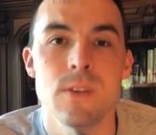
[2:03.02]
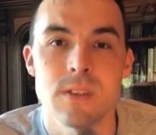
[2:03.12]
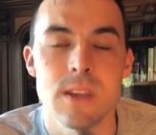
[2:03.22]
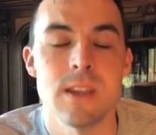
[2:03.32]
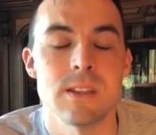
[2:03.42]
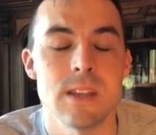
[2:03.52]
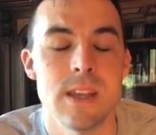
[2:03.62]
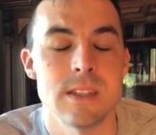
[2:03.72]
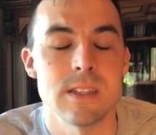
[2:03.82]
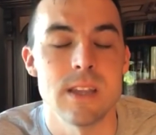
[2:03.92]

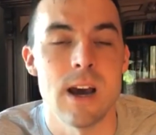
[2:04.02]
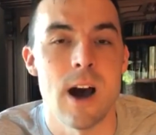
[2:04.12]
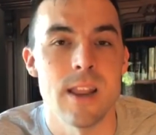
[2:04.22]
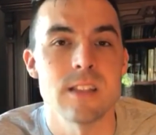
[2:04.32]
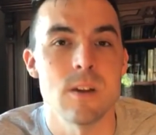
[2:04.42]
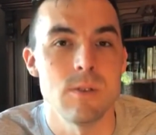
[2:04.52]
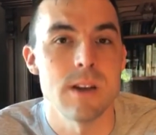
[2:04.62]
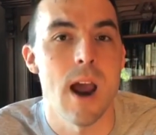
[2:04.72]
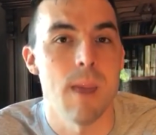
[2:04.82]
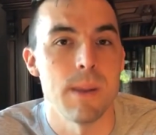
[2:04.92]
is on its own
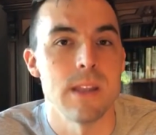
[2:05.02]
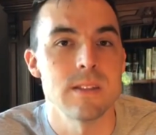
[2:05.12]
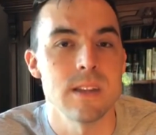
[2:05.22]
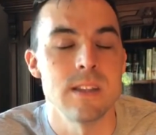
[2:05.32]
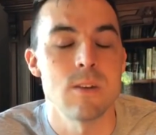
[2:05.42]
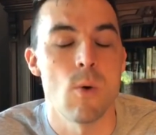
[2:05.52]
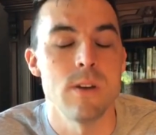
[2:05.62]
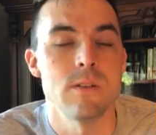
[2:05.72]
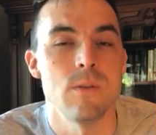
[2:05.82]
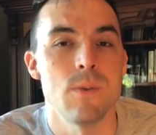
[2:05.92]
time, and it's
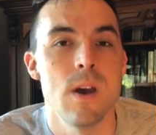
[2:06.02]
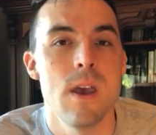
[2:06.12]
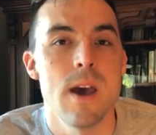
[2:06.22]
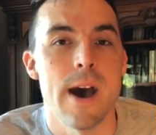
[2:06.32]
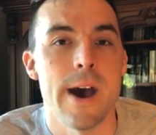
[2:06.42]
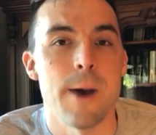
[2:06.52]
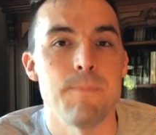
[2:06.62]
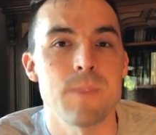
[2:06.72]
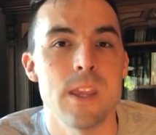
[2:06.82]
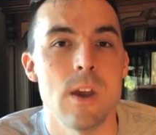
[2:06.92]
going to,
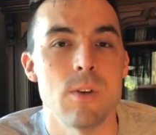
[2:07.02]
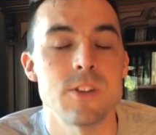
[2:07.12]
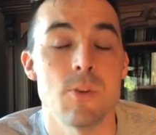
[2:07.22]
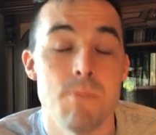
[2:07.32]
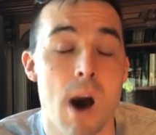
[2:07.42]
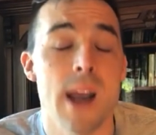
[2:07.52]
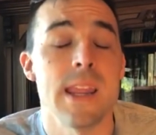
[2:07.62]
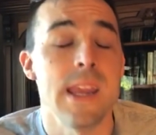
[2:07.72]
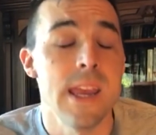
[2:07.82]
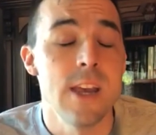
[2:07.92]
it's your
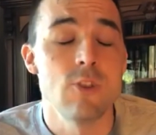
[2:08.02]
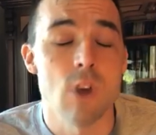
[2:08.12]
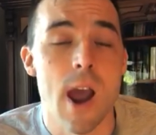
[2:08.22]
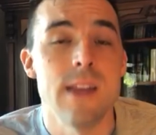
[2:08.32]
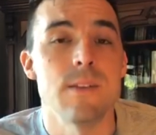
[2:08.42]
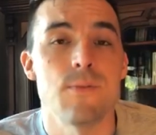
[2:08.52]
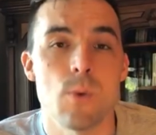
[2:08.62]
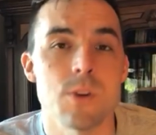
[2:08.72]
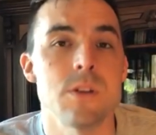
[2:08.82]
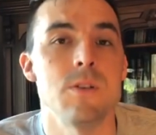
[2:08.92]
body trying to
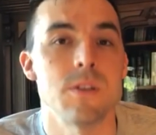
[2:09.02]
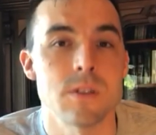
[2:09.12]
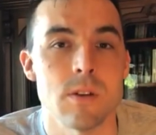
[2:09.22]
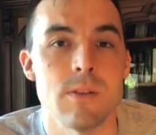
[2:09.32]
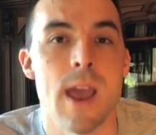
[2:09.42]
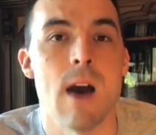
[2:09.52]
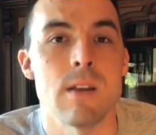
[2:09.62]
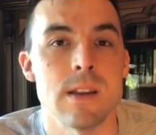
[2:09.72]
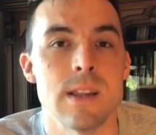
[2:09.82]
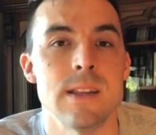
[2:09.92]
force you to slow
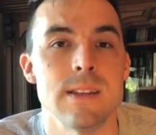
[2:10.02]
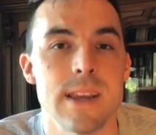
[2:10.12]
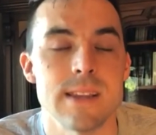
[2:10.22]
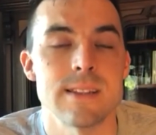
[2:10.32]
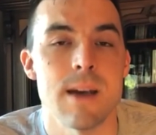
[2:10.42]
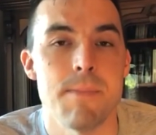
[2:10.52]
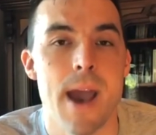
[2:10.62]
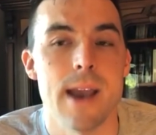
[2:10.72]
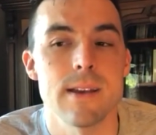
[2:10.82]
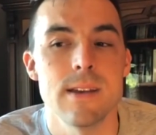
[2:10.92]
down and take a step
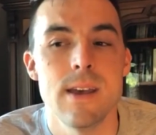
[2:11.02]
back.